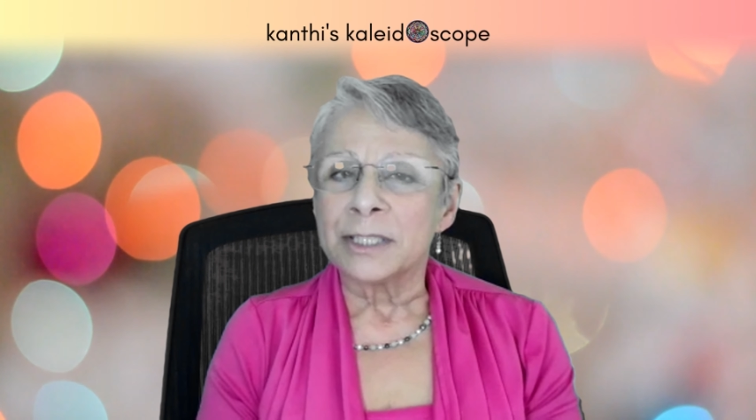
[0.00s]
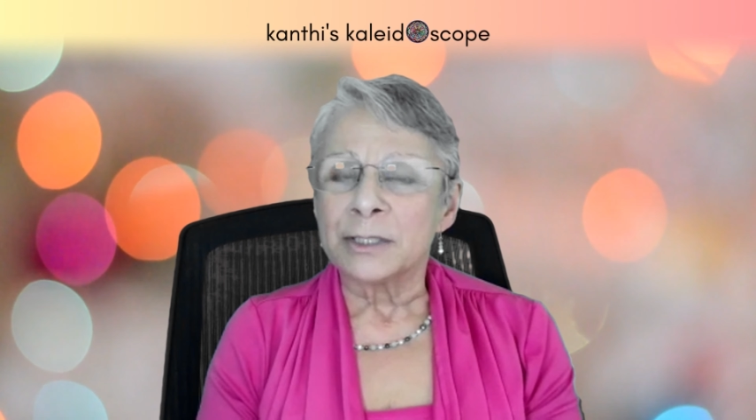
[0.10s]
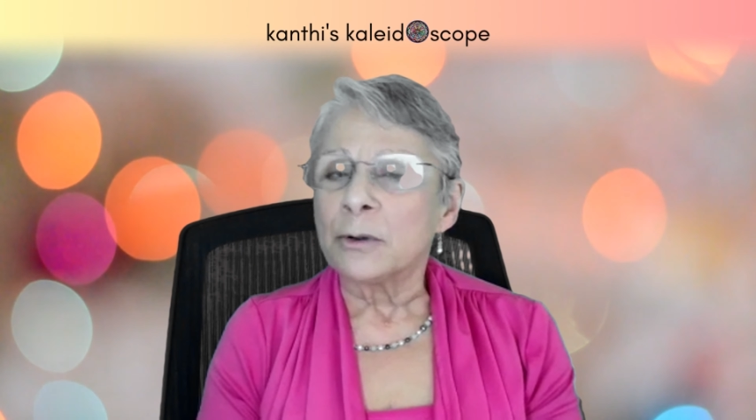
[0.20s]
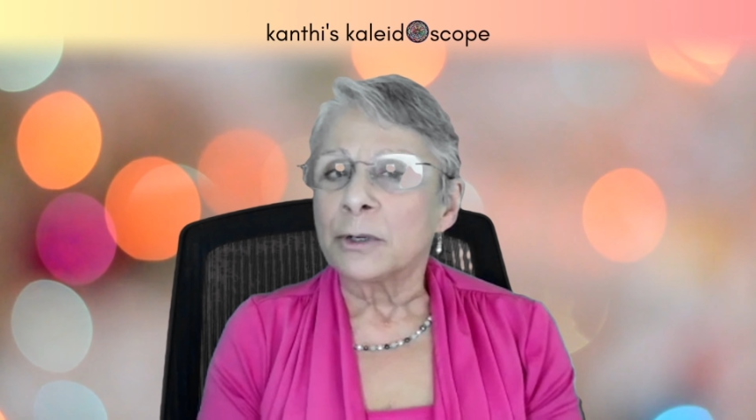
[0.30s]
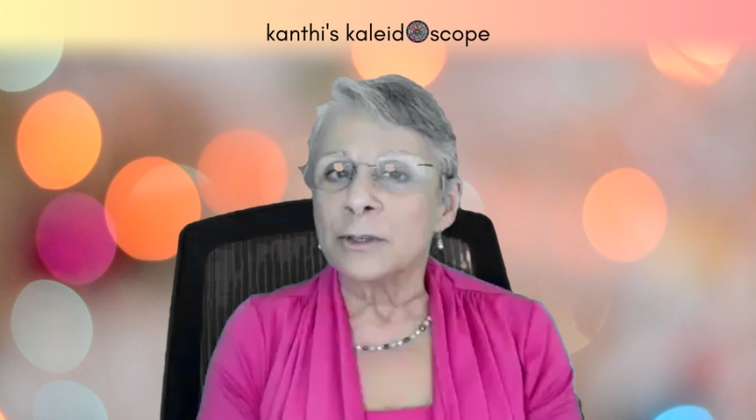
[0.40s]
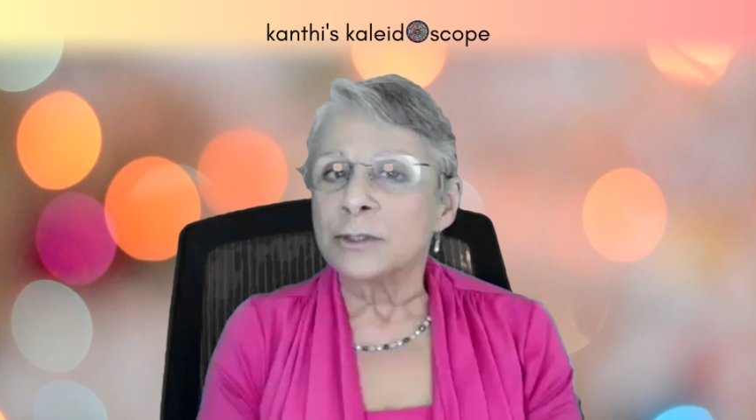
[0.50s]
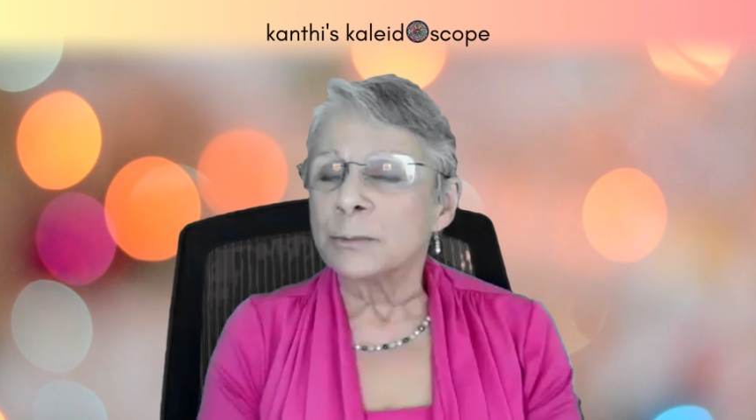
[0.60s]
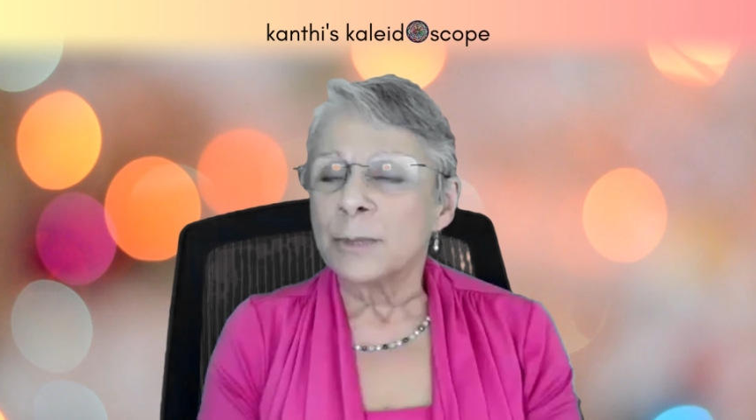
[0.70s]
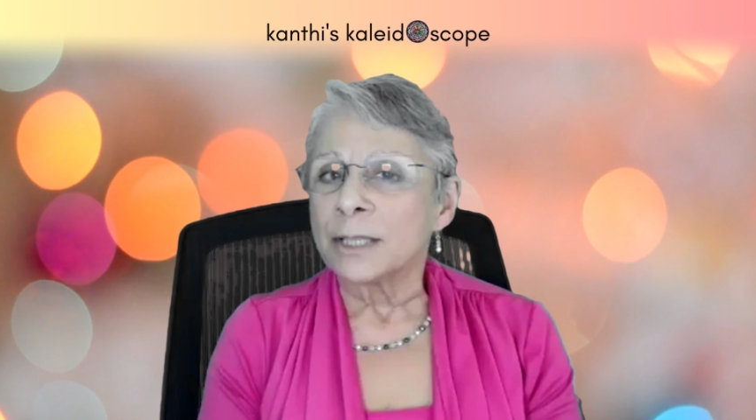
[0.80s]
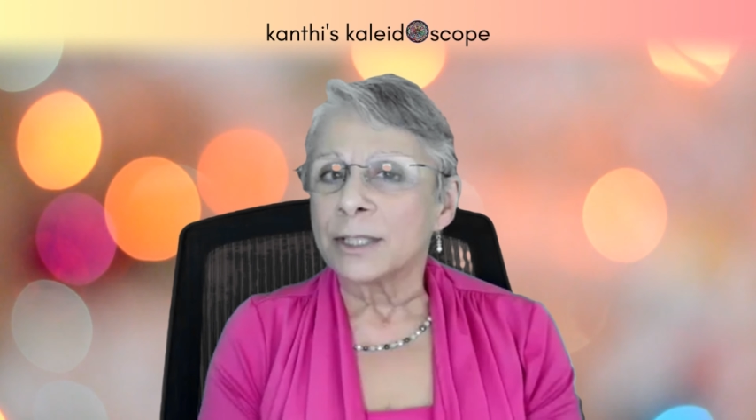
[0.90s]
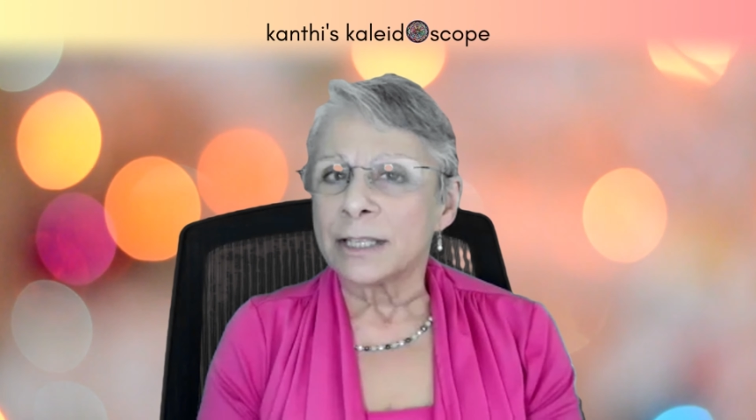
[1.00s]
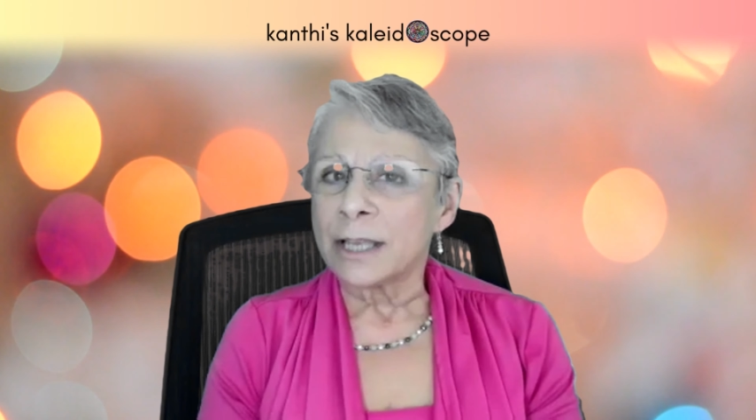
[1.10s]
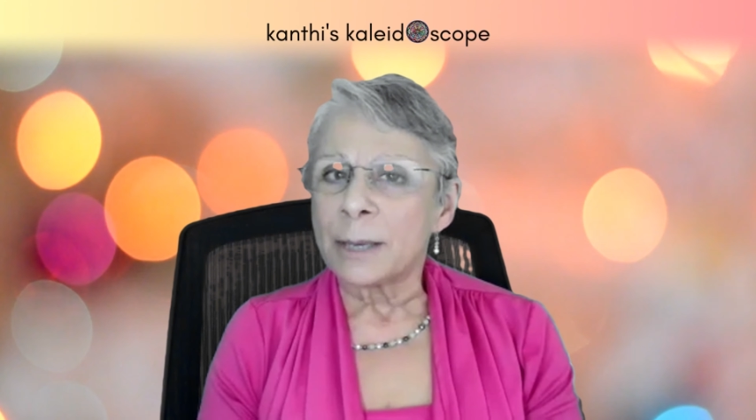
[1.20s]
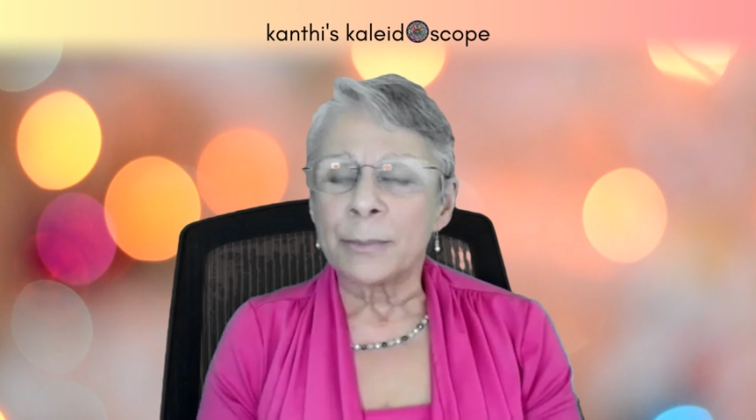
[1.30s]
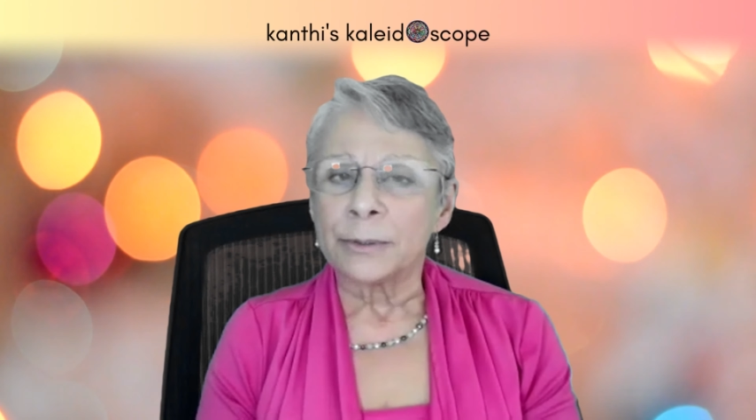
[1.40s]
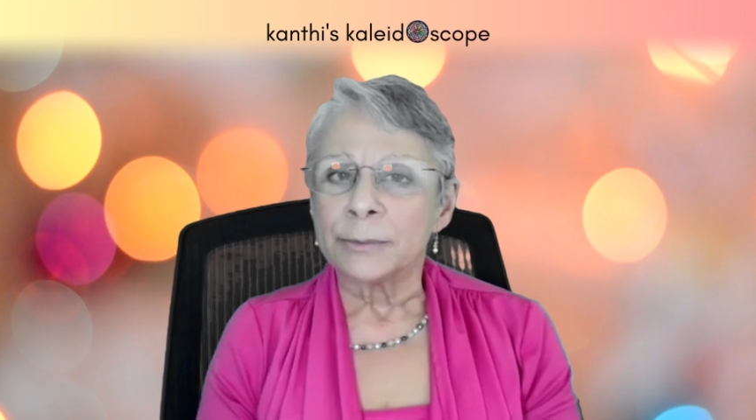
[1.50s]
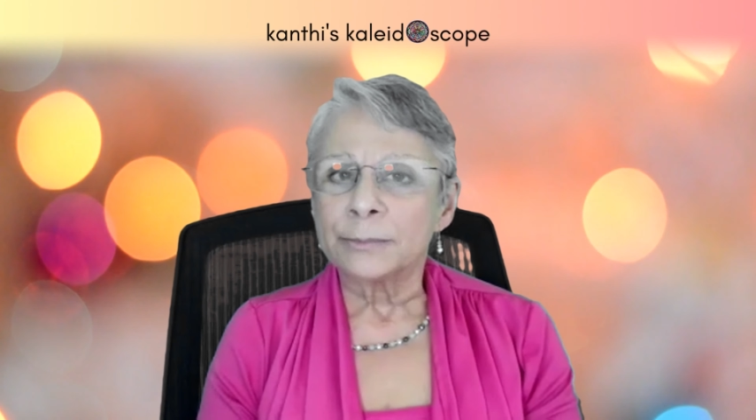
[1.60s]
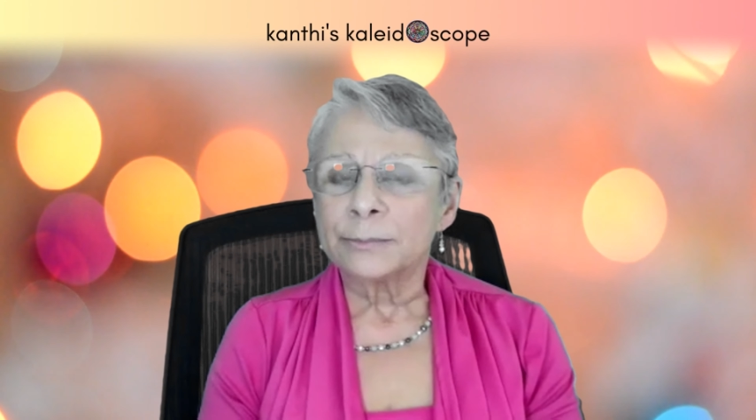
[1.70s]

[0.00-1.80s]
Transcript: is not going to make that happen.